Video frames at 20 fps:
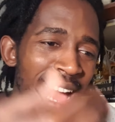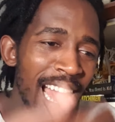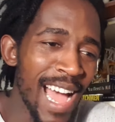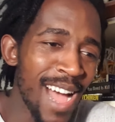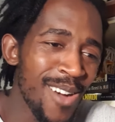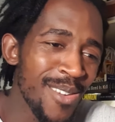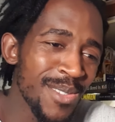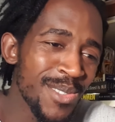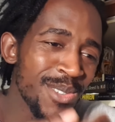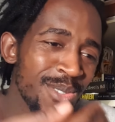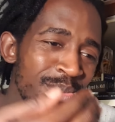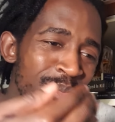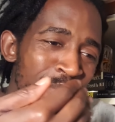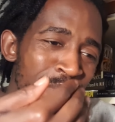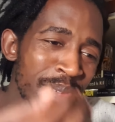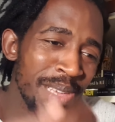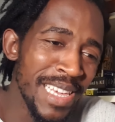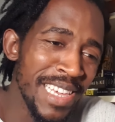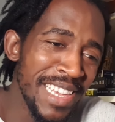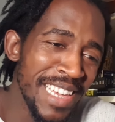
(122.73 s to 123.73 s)
how to
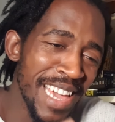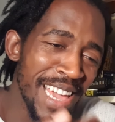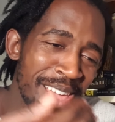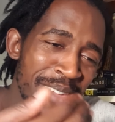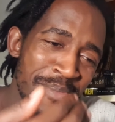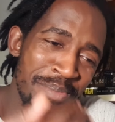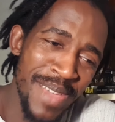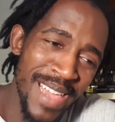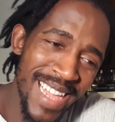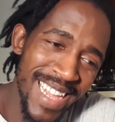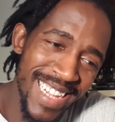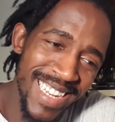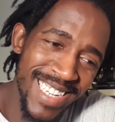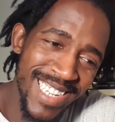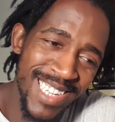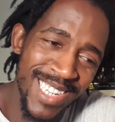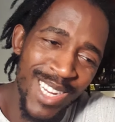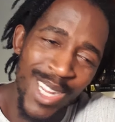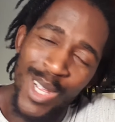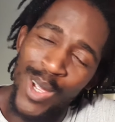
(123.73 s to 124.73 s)
be a
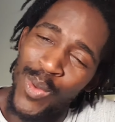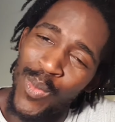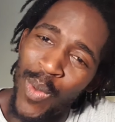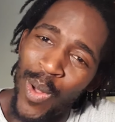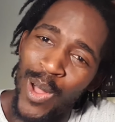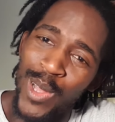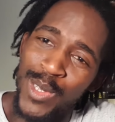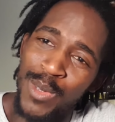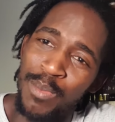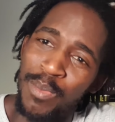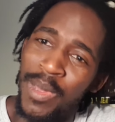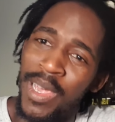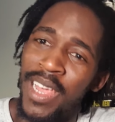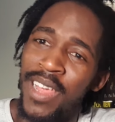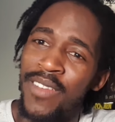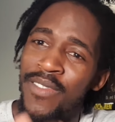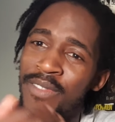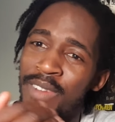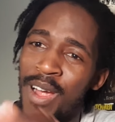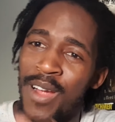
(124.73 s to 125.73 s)
bitch whilst
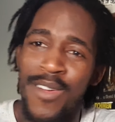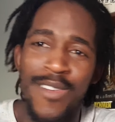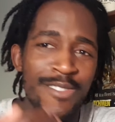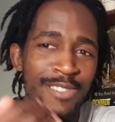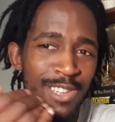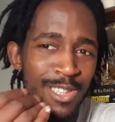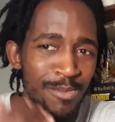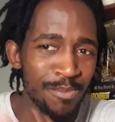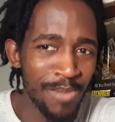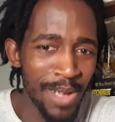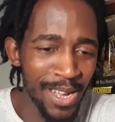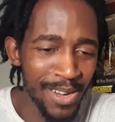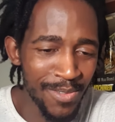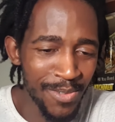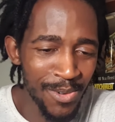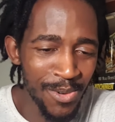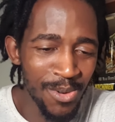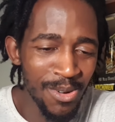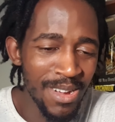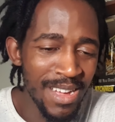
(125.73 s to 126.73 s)
being very
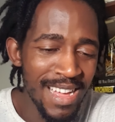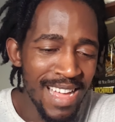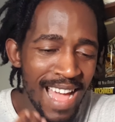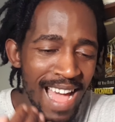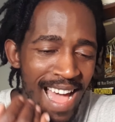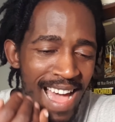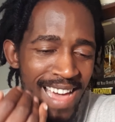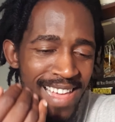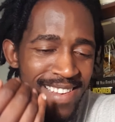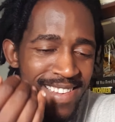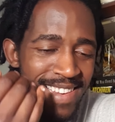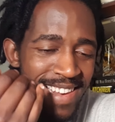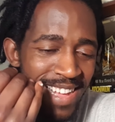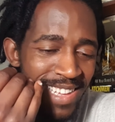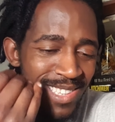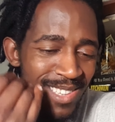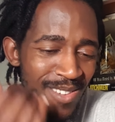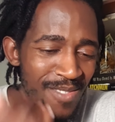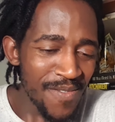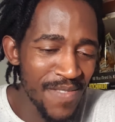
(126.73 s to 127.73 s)
respectful, and
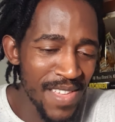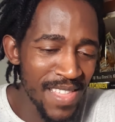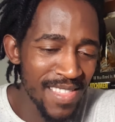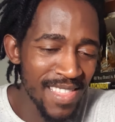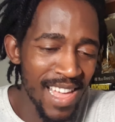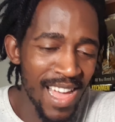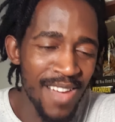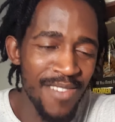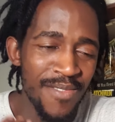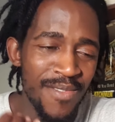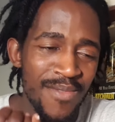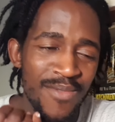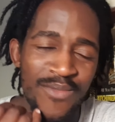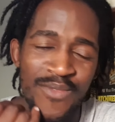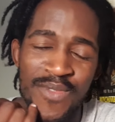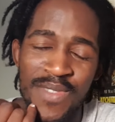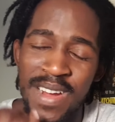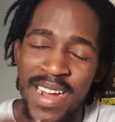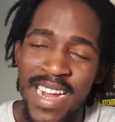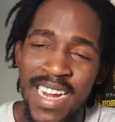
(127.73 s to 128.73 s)
that's something that I've
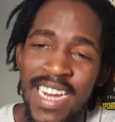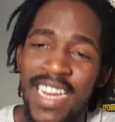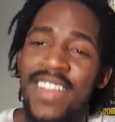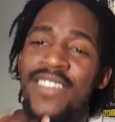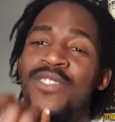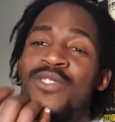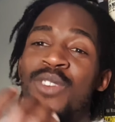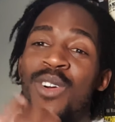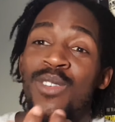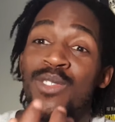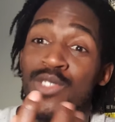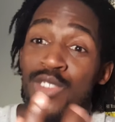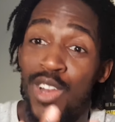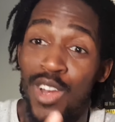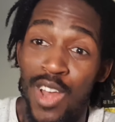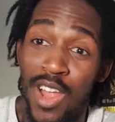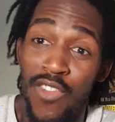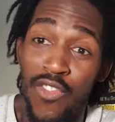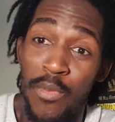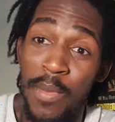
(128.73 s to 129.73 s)
really grown to
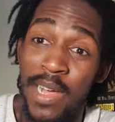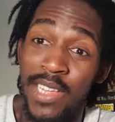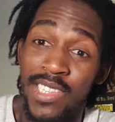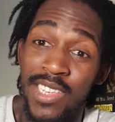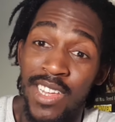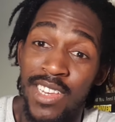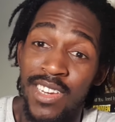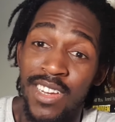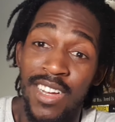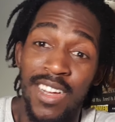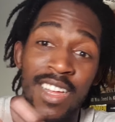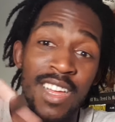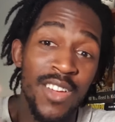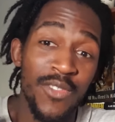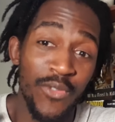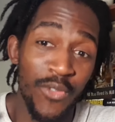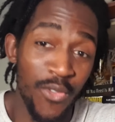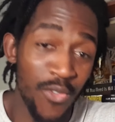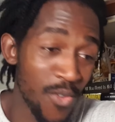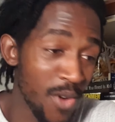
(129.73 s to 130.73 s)
love about Tanya
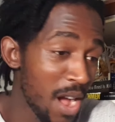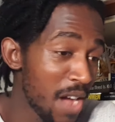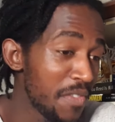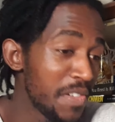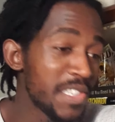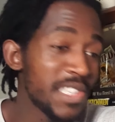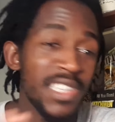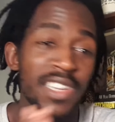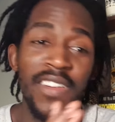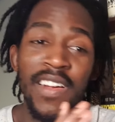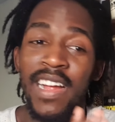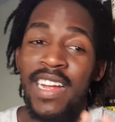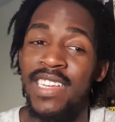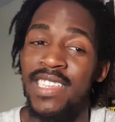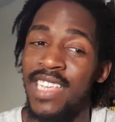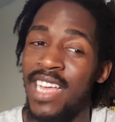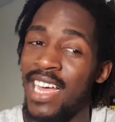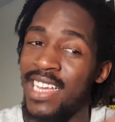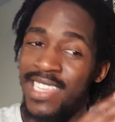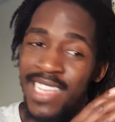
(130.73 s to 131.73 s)
throughout the
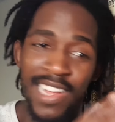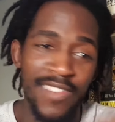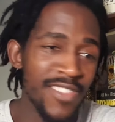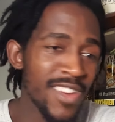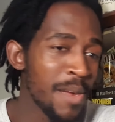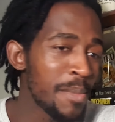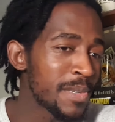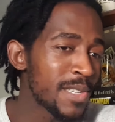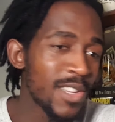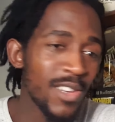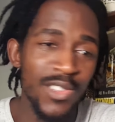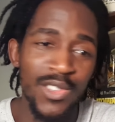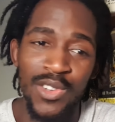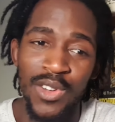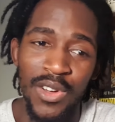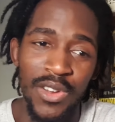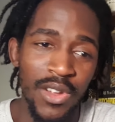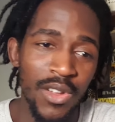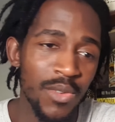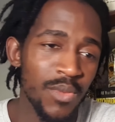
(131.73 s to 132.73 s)
series. As every episode has
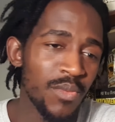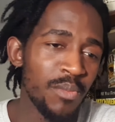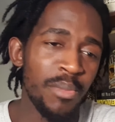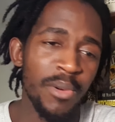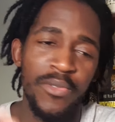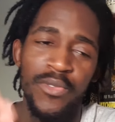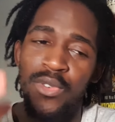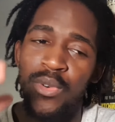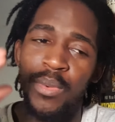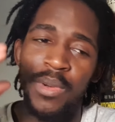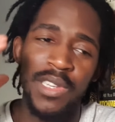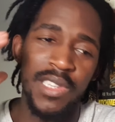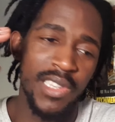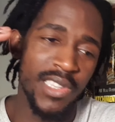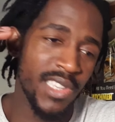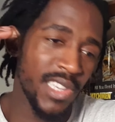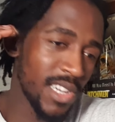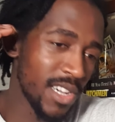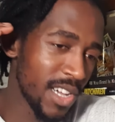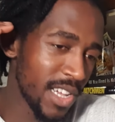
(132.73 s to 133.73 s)
gone on, before we
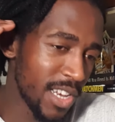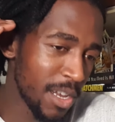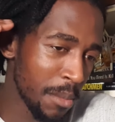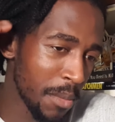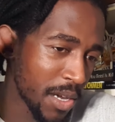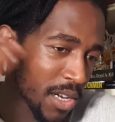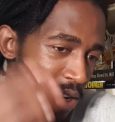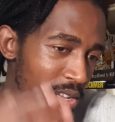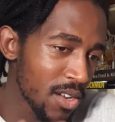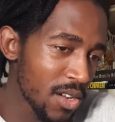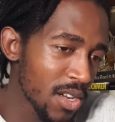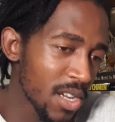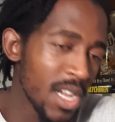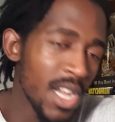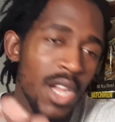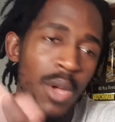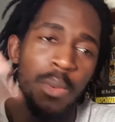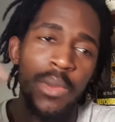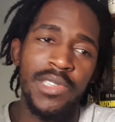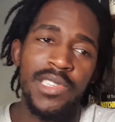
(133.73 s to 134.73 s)
see her in a monologue,
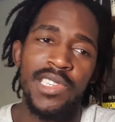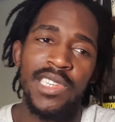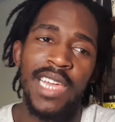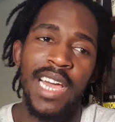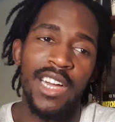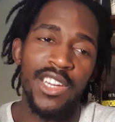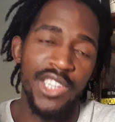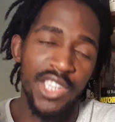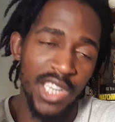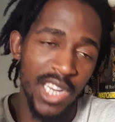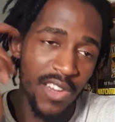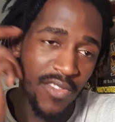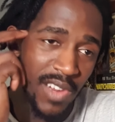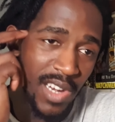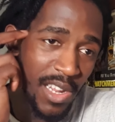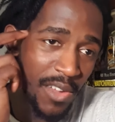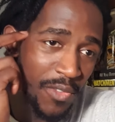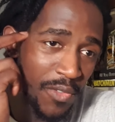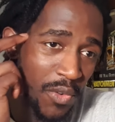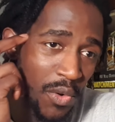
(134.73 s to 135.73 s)
we see how she
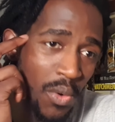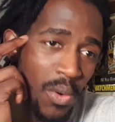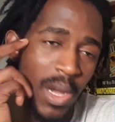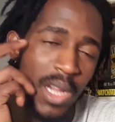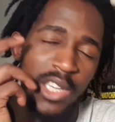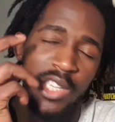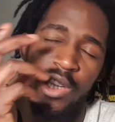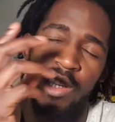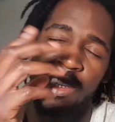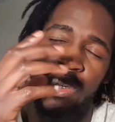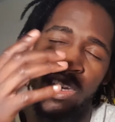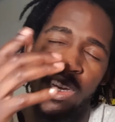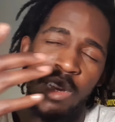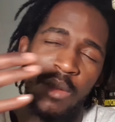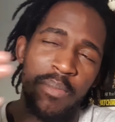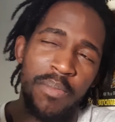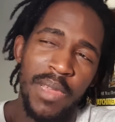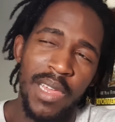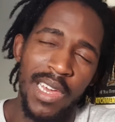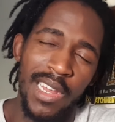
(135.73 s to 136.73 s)
really fought, and she's
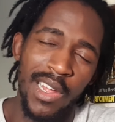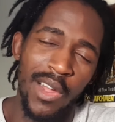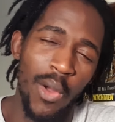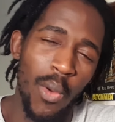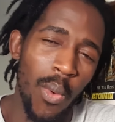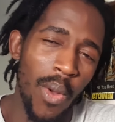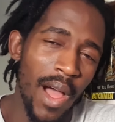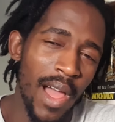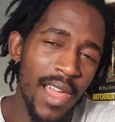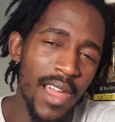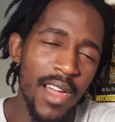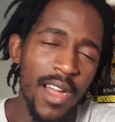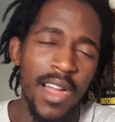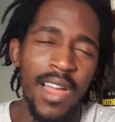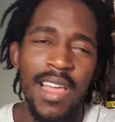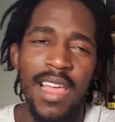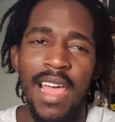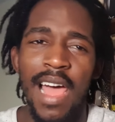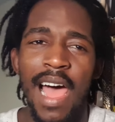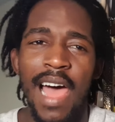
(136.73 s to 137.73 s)
gonna be kind of quiet.
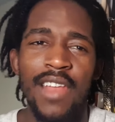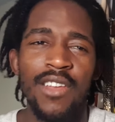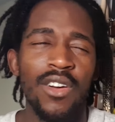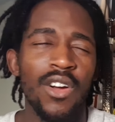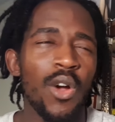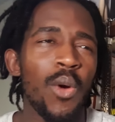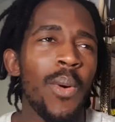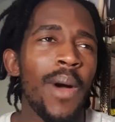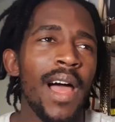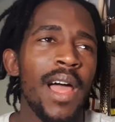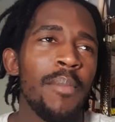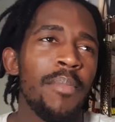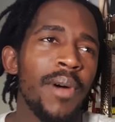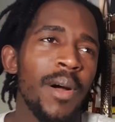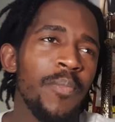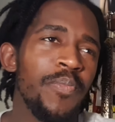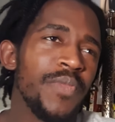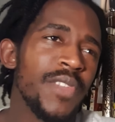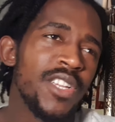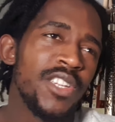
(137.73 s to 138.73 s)
And not quiet,
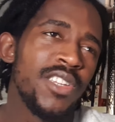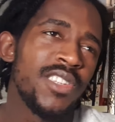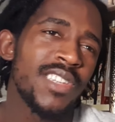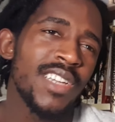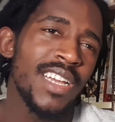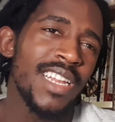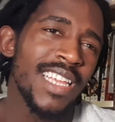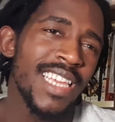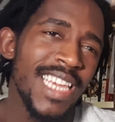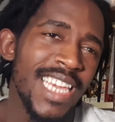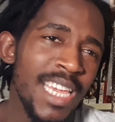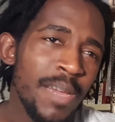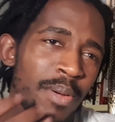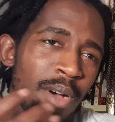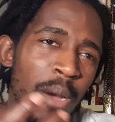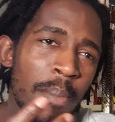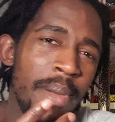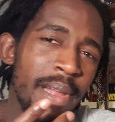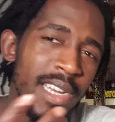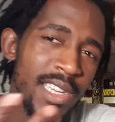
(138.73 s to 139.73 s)
but she used to kind of keep
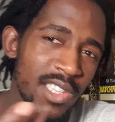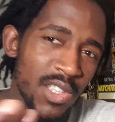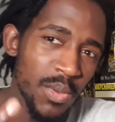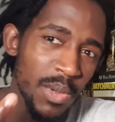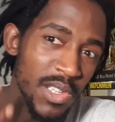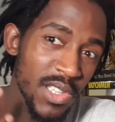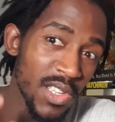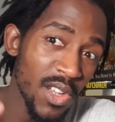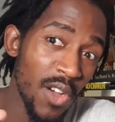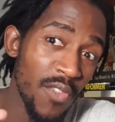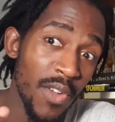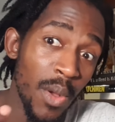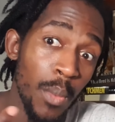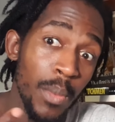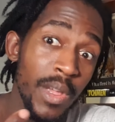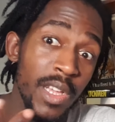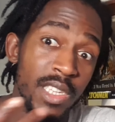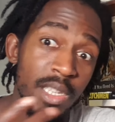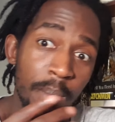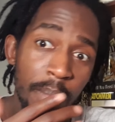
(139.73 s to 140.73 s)
her opinions to herself, and
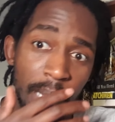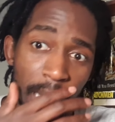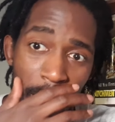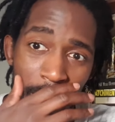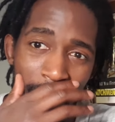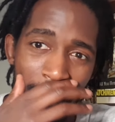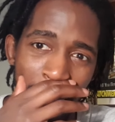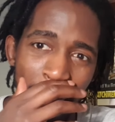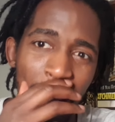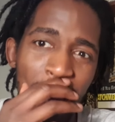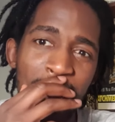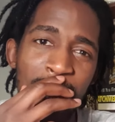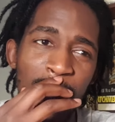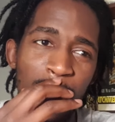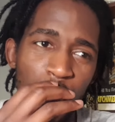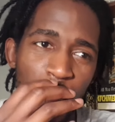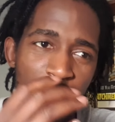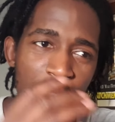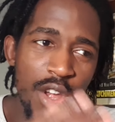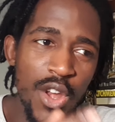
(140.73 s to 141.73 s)
we used to be like, okay,
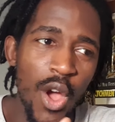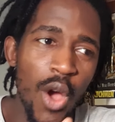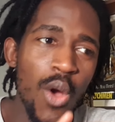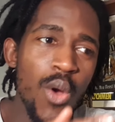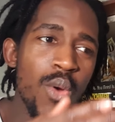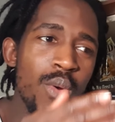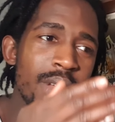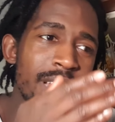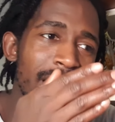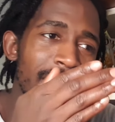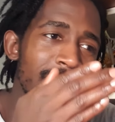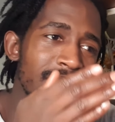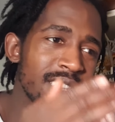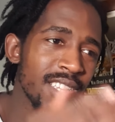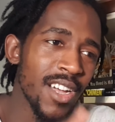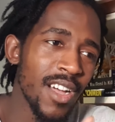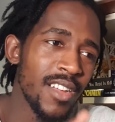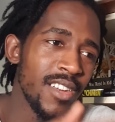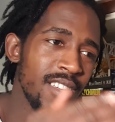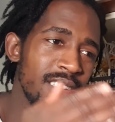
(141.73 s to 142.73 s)
we know that
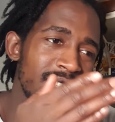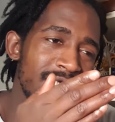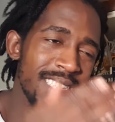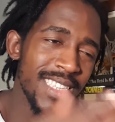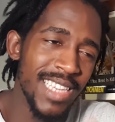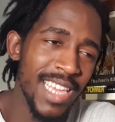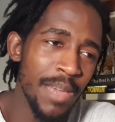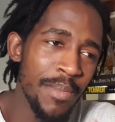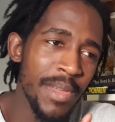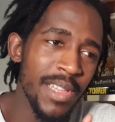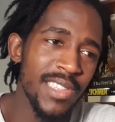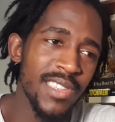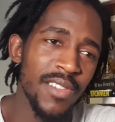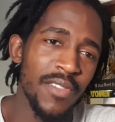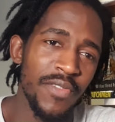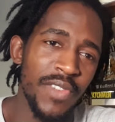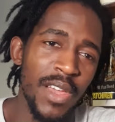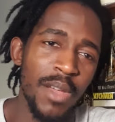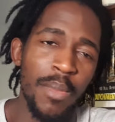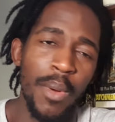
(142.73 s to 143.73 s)
Tanya is scheming
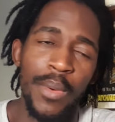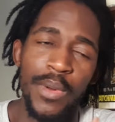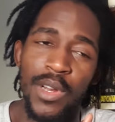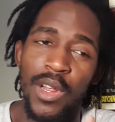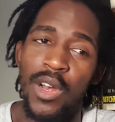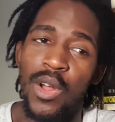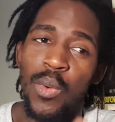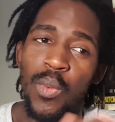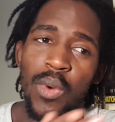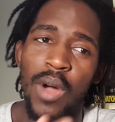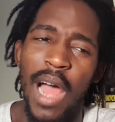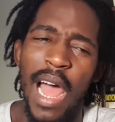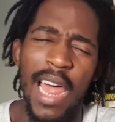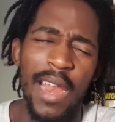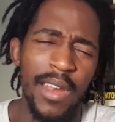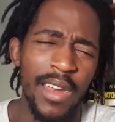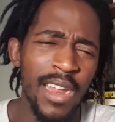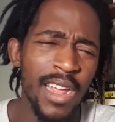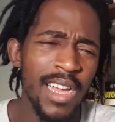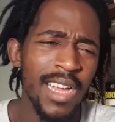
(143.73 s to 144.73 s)
something, but we don't know what.
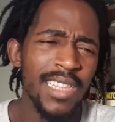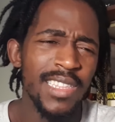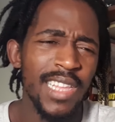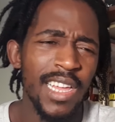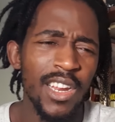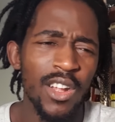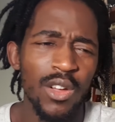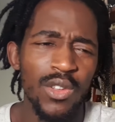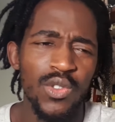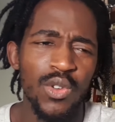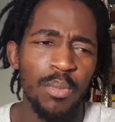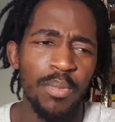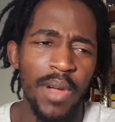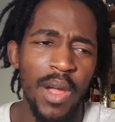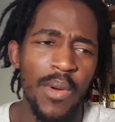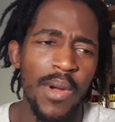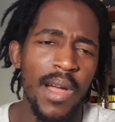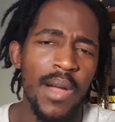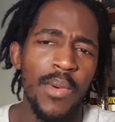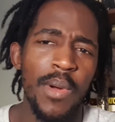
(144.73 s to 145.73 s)
And then it got to a
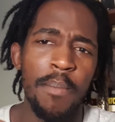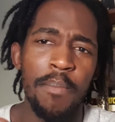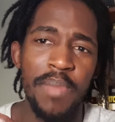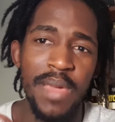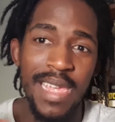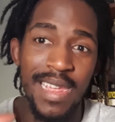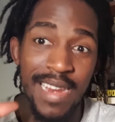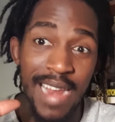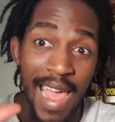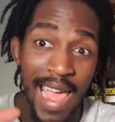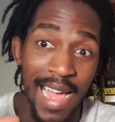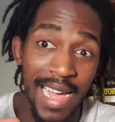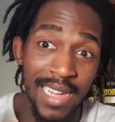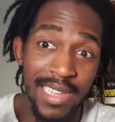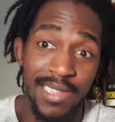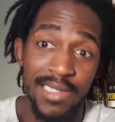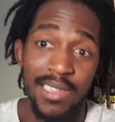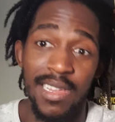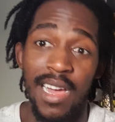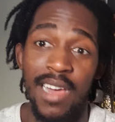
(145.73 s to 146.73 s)
point where when Being
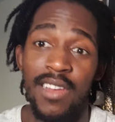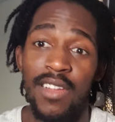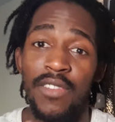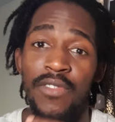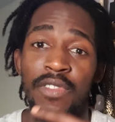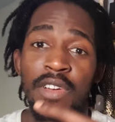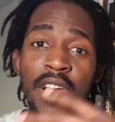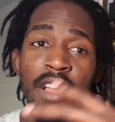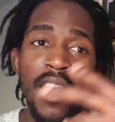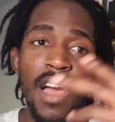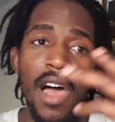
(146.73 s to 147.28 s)
X kind of